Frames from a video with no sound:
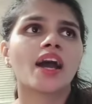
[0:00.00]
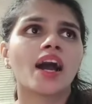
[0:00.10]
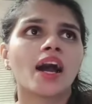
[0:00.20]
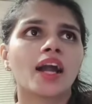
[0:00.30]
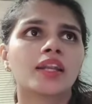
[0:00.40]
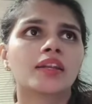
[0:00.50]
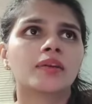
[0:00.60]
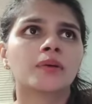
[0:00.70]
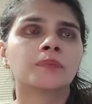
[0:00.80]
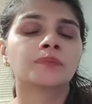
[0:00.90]

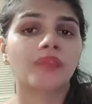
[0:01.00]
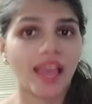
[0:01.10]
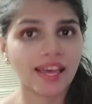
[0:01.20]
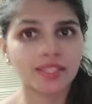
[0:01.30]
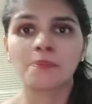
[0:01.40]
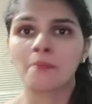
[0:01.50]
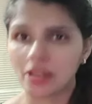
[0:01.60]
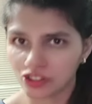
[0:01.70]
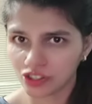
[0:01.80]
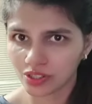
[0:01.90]
And as
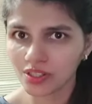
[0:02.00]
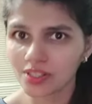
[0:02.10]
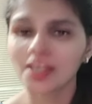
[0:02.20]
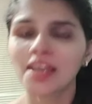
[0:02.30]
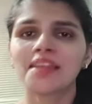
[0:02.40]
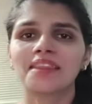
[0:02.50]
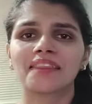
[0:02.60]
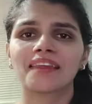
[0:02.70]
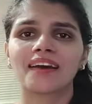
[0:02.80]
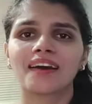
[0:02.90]
mentioned,
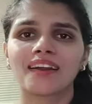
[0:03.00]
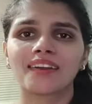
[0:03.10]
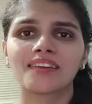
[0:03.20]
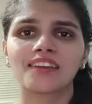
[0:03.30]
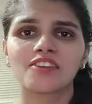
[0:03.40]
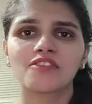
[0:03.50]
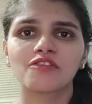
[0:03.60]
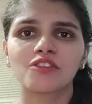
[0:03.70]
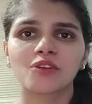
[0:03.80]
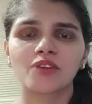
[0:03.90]
that
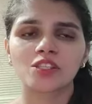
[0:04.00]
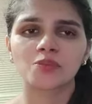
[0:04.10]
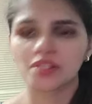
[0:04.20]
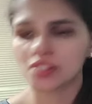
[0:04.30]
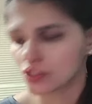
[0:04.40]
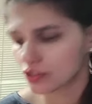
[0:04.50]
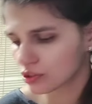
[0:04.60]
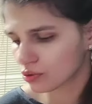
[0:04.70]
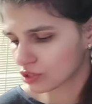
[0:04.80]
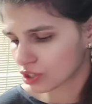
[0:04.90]
if your express entry
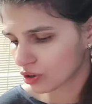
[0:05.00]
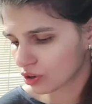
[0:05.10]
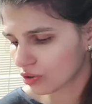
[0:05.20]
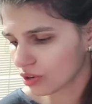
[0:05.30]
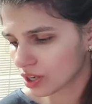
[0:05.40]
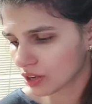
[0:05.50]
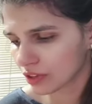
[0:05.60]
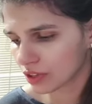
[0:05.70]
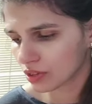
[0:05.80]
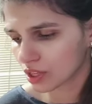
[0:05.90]
scores are not good
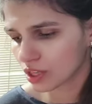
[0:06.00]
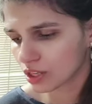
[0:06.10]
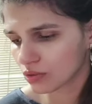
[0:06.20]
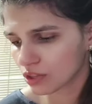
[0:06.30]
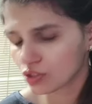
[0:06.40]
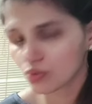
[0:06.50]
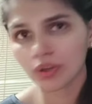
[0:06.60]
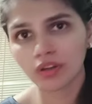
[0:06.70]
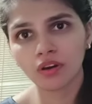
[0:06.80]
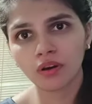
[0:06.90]
enough and you think you need to
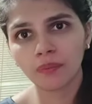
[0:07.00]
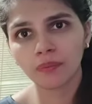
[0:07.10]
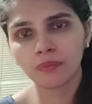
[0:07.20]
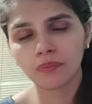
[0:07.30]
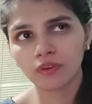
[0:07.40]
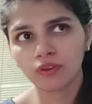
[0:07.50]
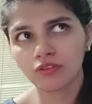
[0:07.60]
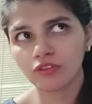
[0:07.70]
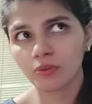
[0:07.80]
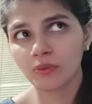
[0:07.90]
wait
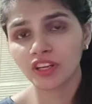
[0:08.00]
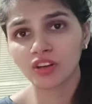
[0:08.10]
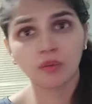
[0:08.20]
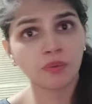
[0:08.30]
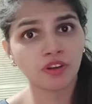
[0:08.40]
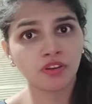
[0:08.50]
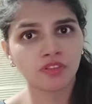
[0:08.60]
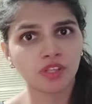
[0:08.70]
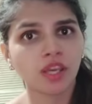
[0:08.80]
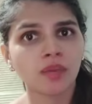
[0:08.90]
for a pretty long period
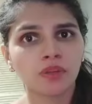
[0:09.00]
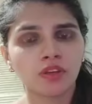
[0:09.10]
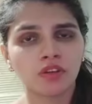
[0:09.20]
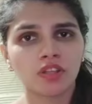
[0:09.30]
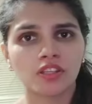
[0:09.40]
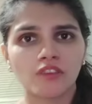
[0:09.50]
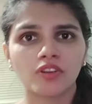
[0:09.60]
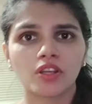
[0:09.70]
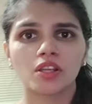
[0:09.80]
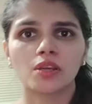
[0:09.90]
of time, then you can
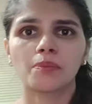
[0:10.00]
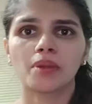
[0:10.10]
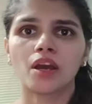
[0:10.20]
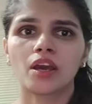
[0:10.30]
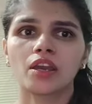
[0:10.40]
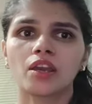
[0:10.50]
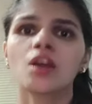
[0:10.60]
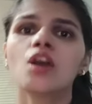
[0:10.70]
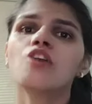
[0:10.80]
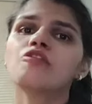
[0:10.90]
definitely apply
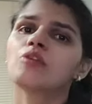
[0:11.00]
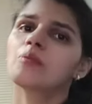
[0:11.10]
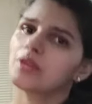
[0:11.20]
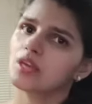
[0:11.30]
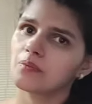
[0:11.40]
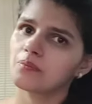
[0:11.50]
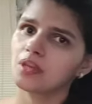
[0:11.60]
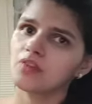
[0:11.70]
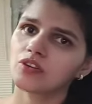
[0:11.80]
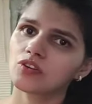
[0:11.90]
for a
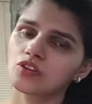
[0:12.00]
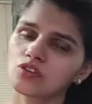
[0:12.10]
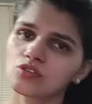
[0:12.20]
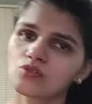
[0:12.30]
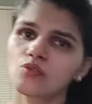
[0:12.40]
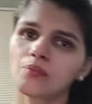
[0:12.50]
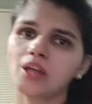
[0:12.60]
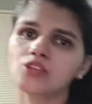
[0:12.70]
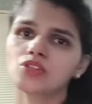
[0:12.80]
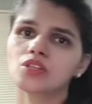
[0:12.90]
PNP wherein your score
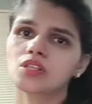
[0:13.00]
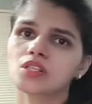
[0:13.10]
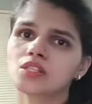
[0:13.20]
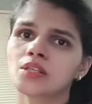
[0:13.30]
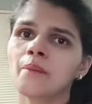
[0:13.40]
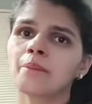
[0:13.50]
matches,